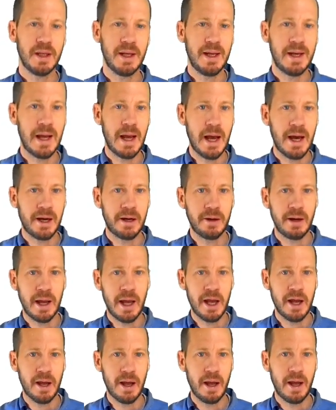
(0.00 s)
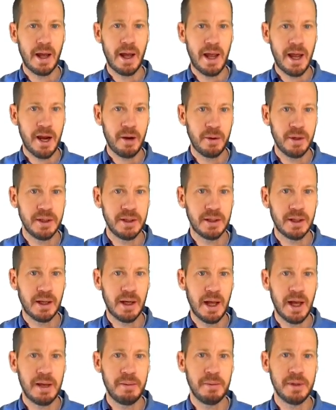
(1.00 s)
In our, uh, arid
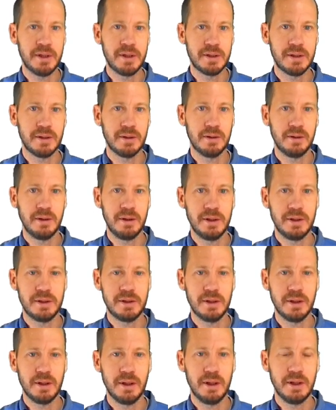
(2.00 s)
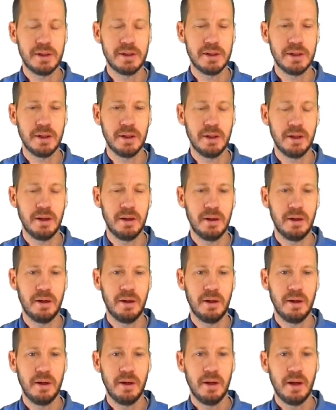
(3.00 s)
climates, it's, uh, it's uh,
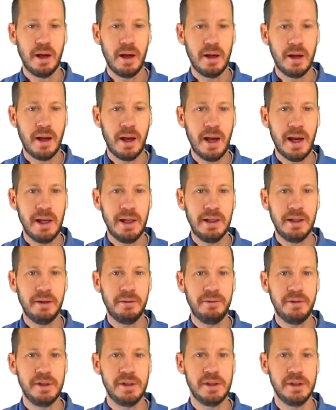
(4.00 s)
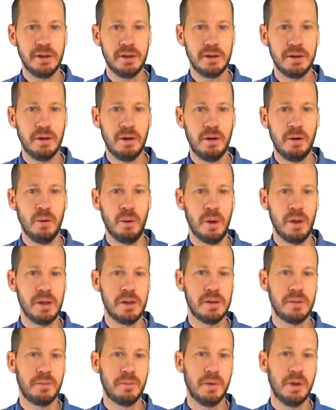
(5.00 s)
uh highly deficient
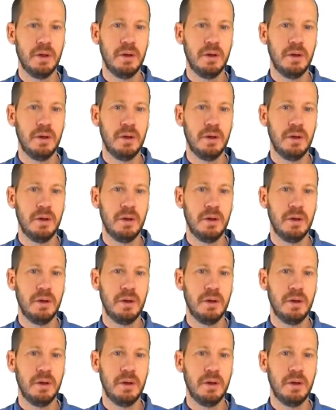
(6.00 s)
always.